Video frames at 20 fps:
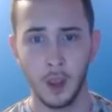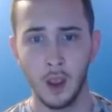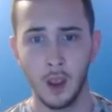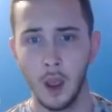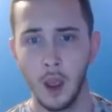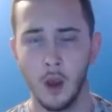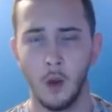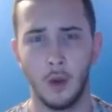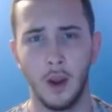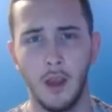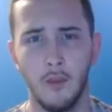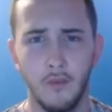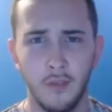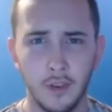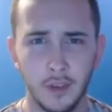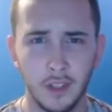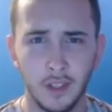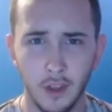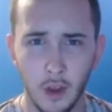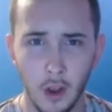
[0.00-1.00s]
When I
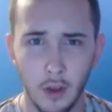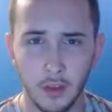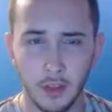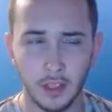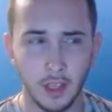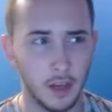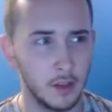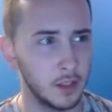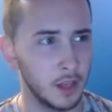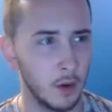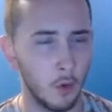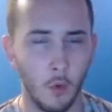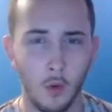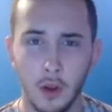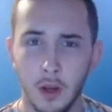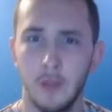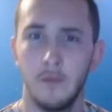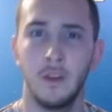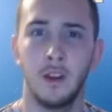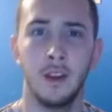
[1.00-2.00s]
first saw this, I was like, what
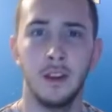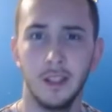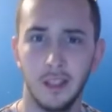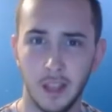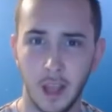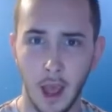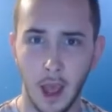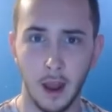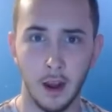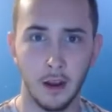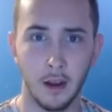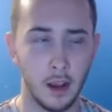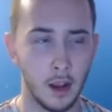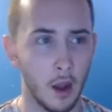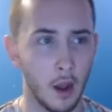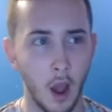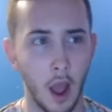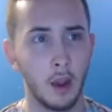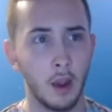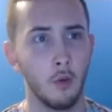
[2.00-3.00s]
even is that? You know,
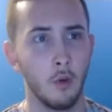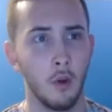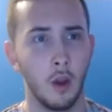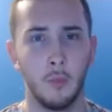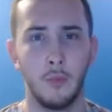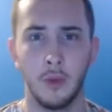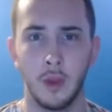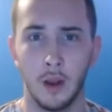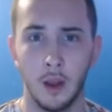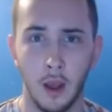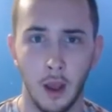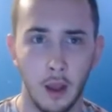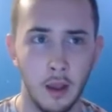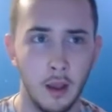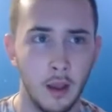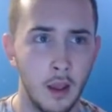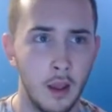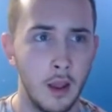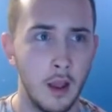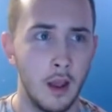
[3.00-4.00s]
I grew up in
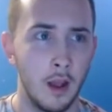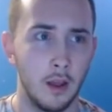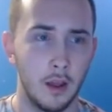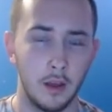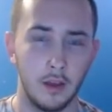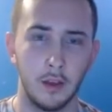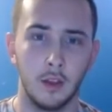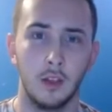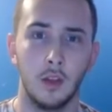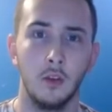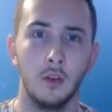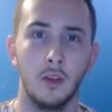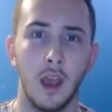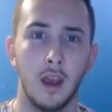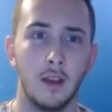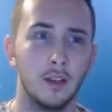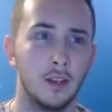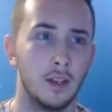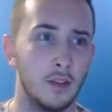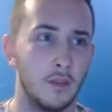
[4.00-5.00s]
like the
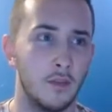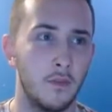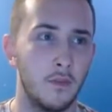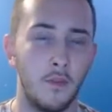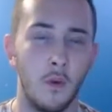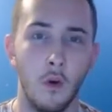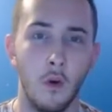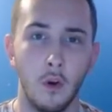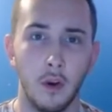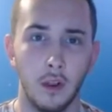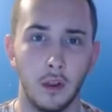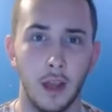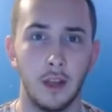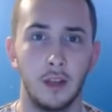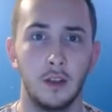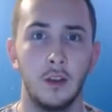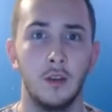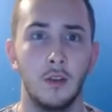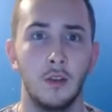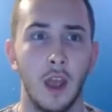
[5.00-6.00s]
2004 to like
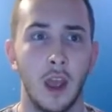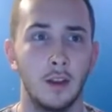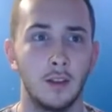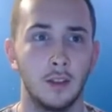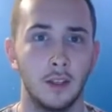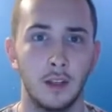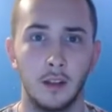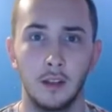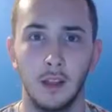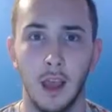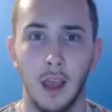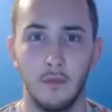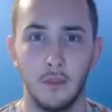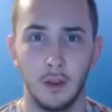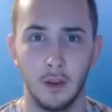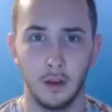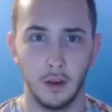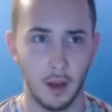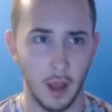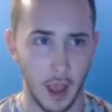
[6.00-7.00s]

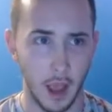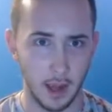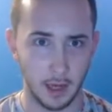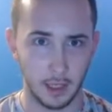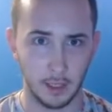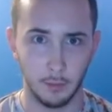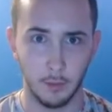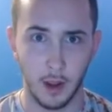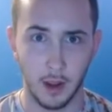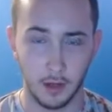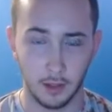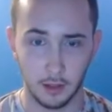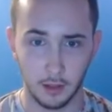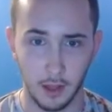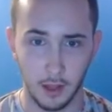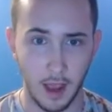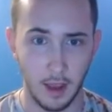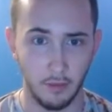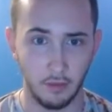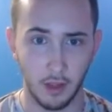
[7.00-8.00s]
2011 Xbox
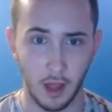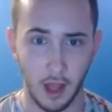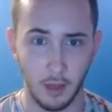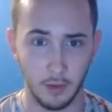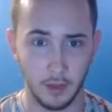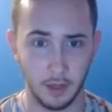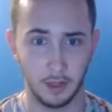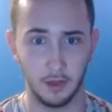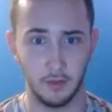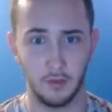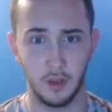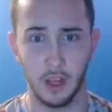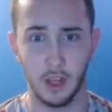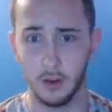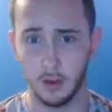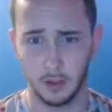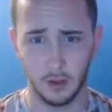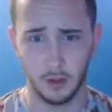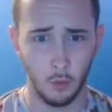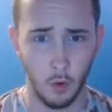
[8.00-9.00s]
Live lobbies of Gears
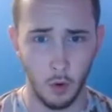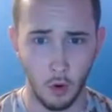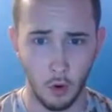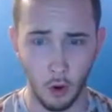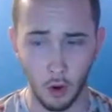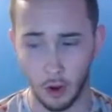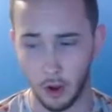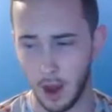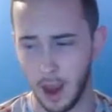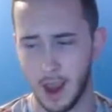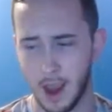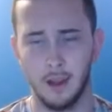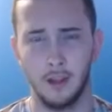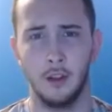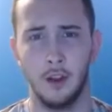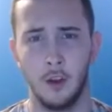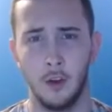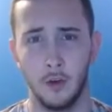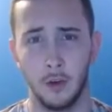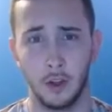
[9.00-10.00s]
of War,
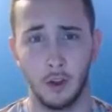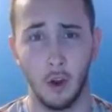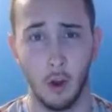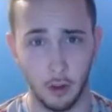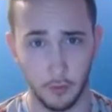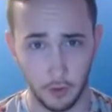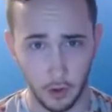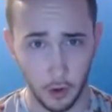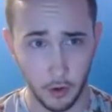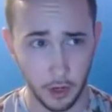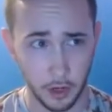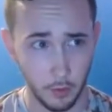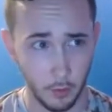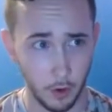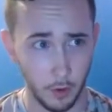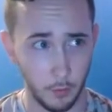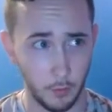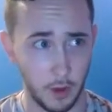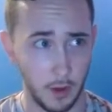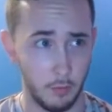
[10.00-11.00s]
Halo, and Call of Duty, where
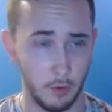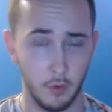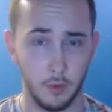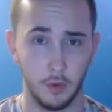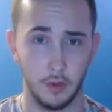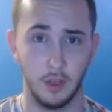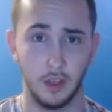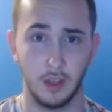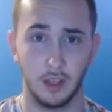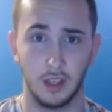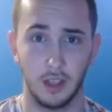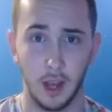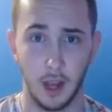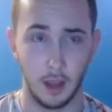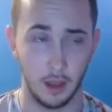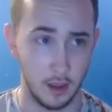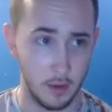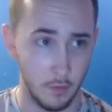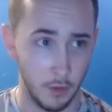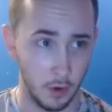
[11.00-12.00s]
people would just say
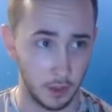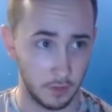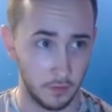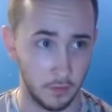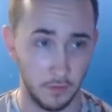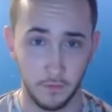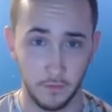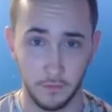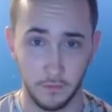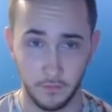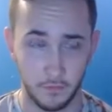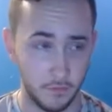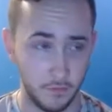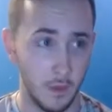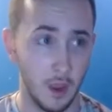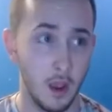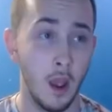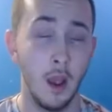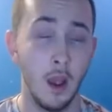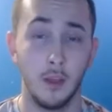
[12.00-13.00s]
the
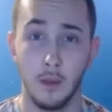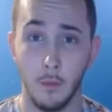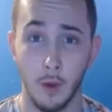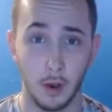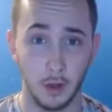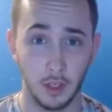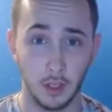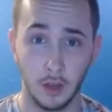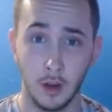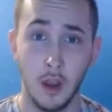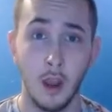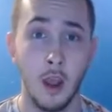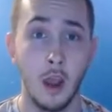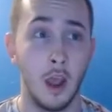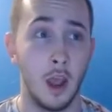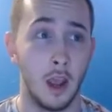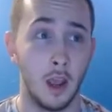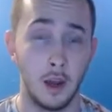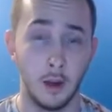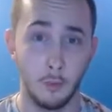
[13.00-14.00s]
most
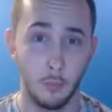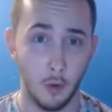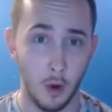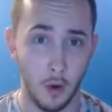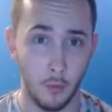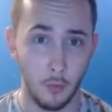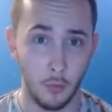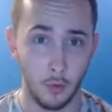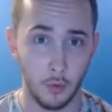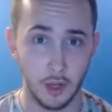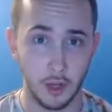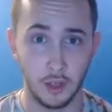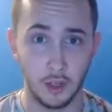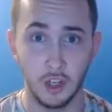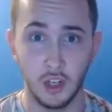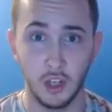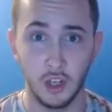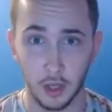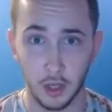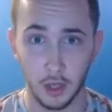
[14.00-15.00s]
inappropriate
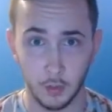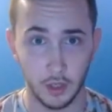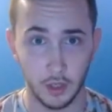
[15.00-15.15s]
shit to each